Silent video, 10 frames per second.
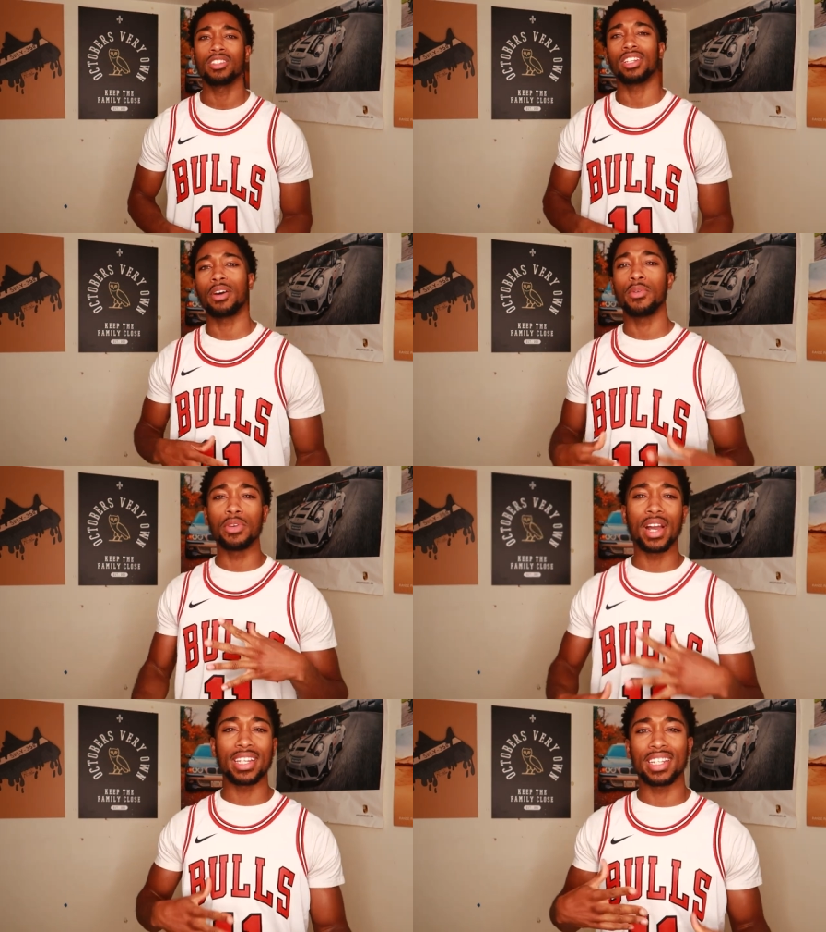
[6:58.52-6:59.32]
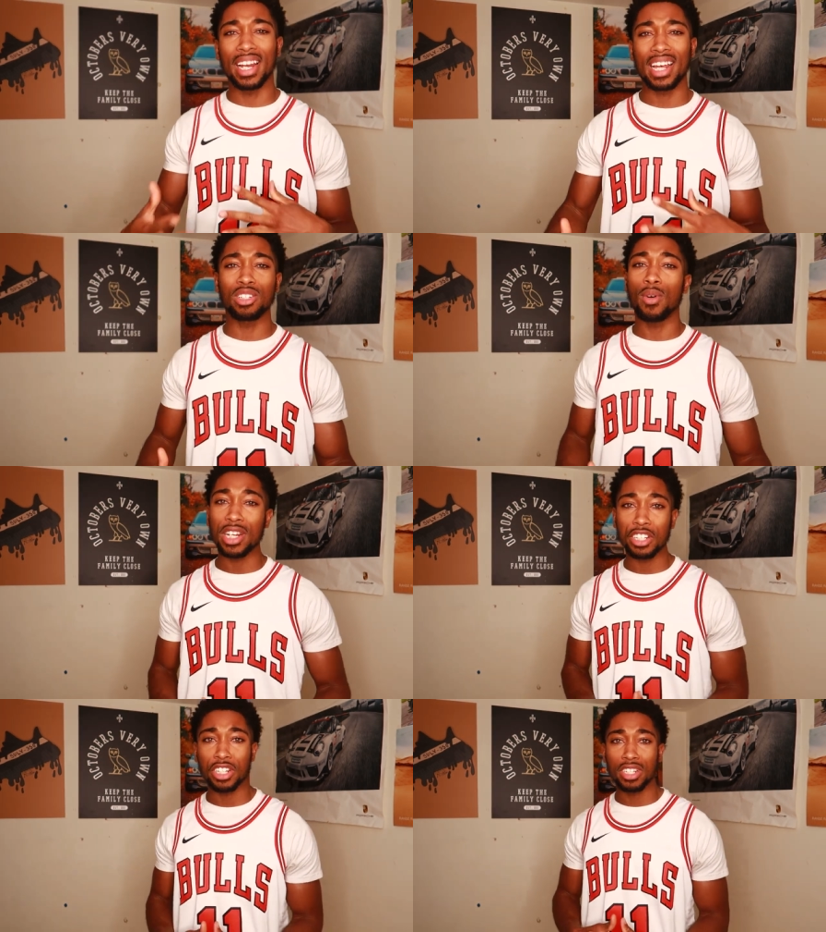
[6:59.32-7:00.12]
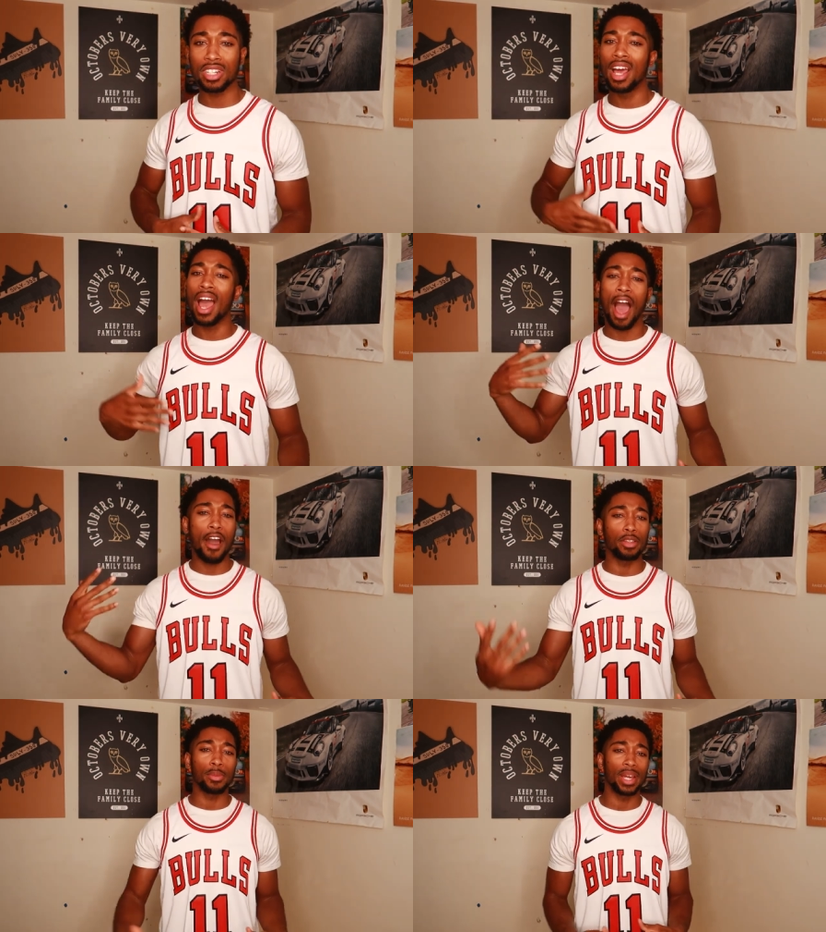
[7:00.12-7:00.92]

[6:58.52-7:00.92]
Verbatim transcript: so that way you guys can ask questions, have them